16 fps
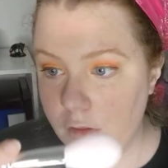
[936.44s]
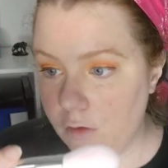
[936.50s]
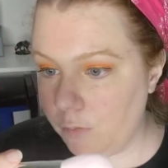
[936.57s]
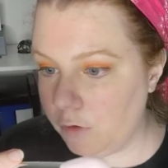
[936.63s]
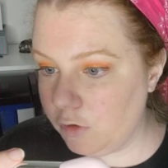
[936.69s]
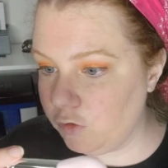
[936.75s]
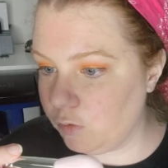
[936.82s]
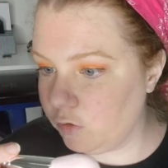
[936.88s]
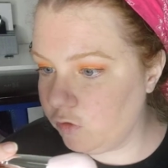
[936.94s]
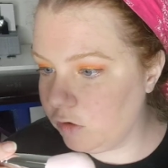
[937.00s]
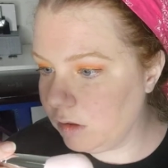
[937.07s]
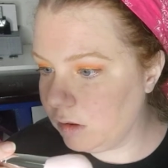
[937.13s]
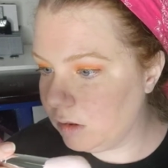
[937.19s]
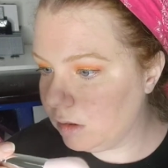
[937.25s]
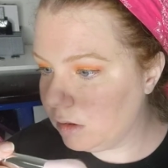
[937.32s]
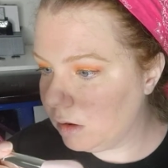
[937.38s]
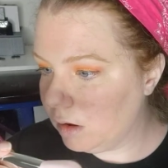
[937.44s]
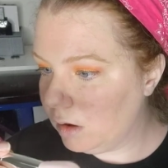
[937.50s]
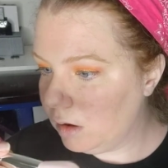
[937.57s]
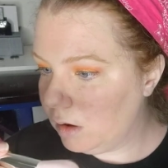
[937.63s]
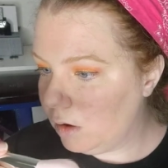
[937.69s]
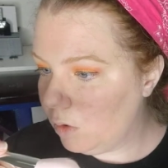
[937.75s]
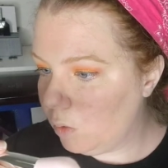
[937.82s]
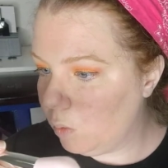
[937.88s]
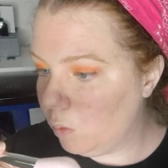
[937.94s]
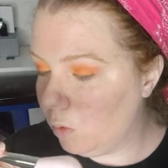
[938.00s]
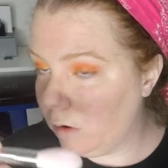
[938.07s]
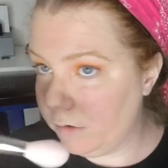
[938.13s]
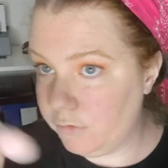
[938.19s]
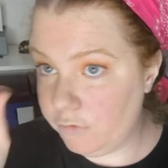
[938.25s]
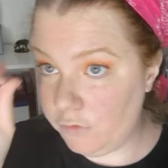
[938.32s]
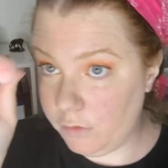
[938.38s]
brush, which is
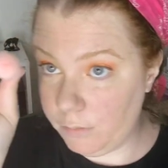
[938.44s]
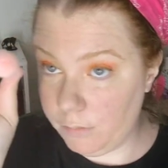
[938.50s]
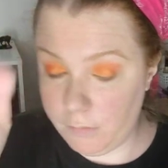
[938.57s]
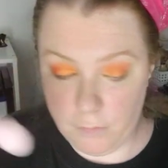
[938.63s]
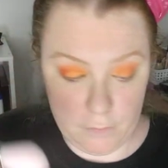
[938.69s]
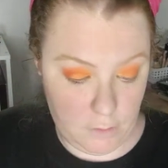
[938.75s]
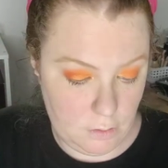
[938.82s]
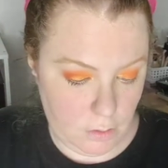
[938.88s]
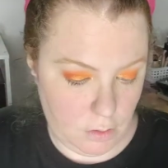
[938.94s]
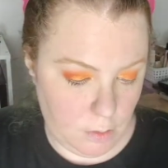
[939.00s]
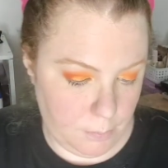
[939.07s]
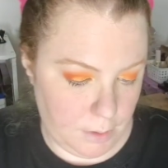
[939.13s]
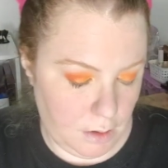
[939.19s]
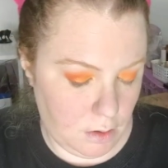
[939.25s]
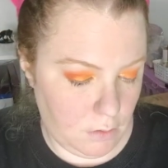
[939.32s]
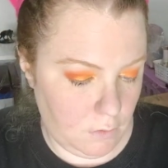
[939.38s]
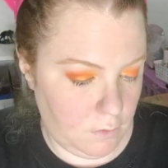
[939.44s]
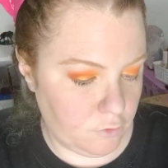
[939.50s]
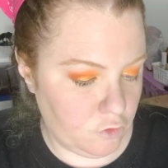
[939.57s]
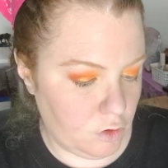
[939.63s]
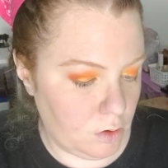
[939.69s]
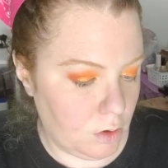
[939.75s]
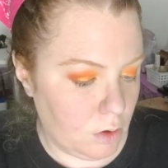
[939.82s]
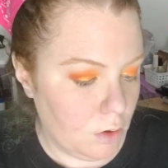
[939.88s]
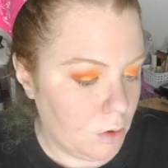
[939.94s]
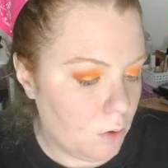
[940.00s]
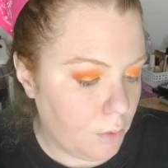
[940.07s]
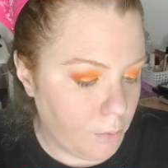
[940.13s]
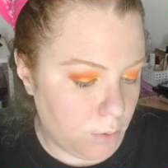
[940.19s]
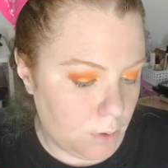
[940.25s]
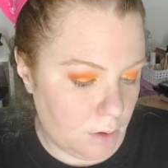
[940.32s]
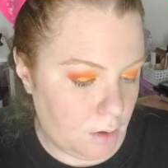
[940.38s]
one from the Cupcake Collection.
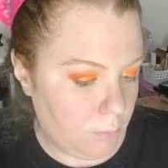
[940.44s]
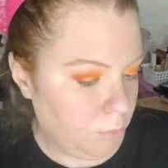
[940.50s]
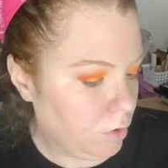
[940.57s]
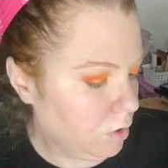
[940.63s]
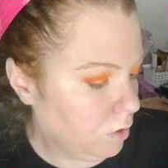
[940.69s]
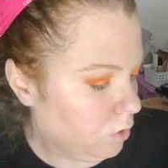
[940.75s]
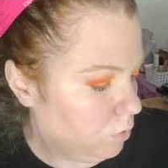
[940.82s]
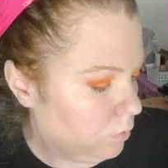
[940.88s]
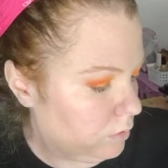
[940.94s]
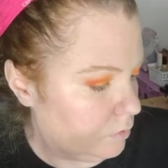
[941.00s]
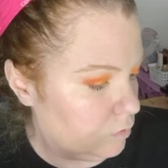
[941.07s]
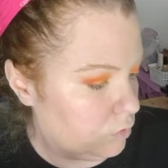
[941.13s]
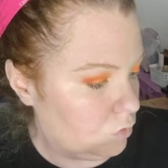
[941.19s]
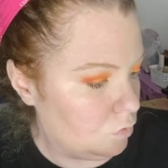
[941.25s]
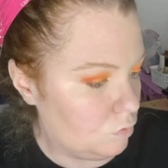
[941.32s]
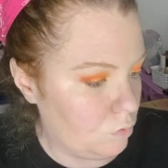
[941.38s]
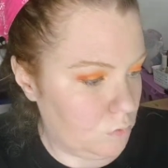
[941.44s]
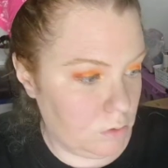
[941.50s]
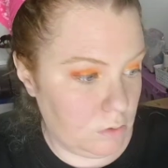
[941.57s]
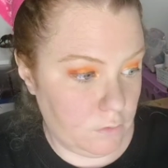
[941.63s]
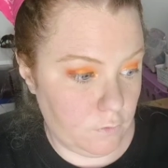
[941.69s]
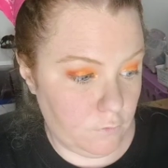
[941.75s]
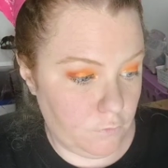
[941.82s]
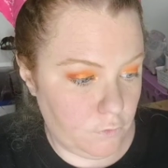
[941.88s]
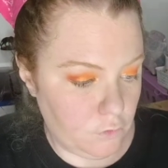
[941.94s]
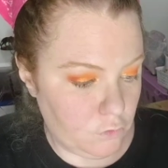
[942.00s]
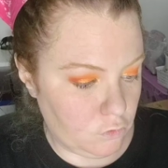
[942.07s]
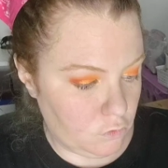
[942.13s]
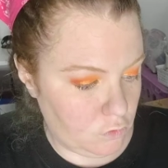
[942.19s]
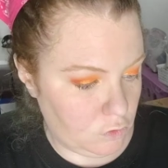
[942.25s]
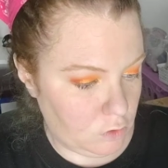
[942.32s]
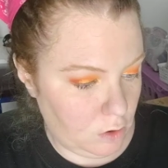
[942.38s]
And I'm going to go into the
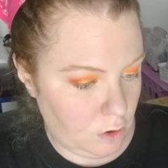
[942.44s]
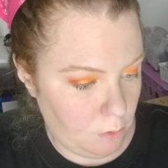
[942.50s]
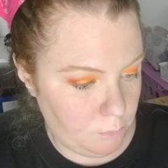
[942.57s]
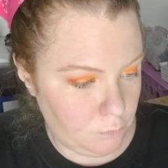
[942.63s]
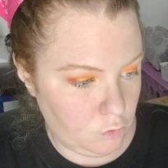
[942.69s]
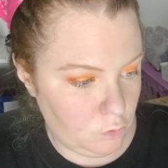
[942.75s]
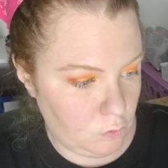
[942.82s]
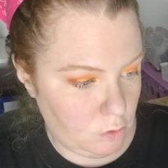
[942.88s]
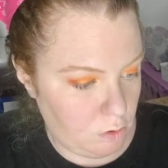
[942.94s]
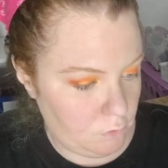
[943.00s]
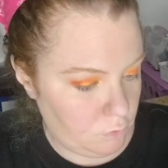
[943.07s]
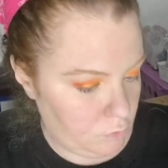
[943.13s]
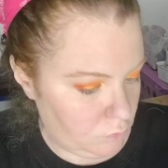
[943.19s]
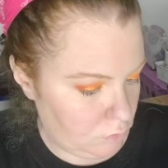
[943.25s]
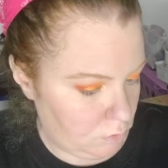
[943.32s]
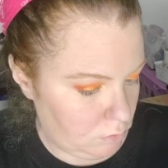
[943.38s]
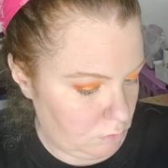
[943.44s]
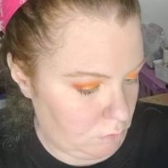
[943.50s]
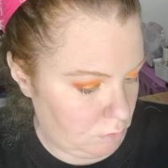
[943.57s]
first top two colors.